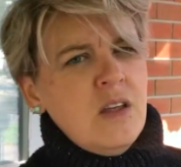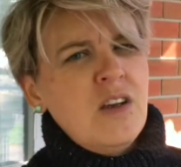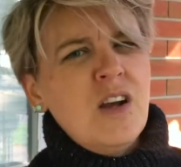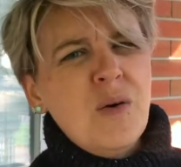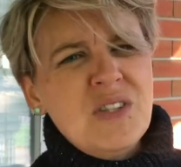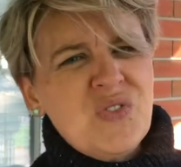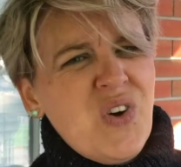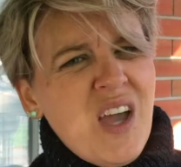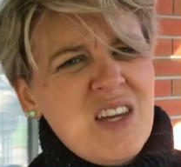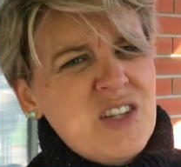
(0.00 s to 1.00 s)
You're always
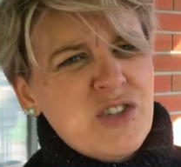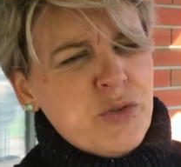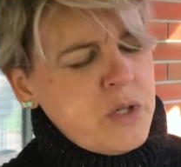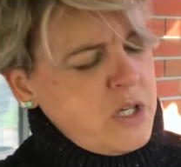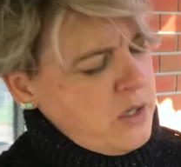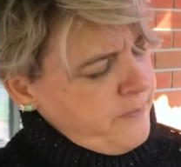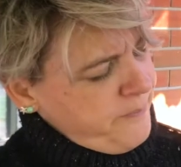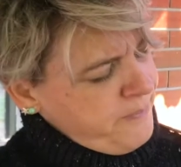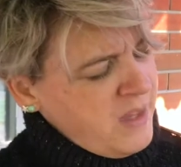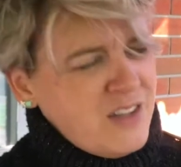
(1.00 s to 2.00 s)
fine in a tree.
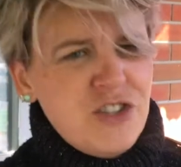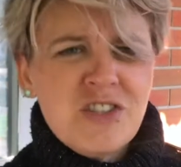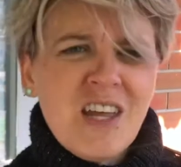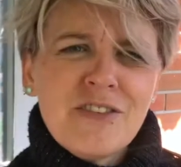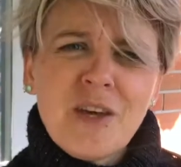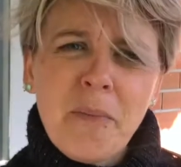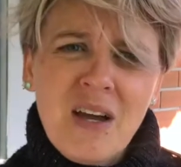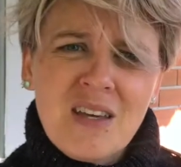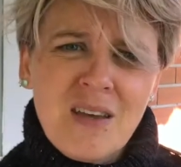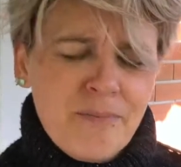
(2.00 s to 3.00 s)
Just ask a monkey.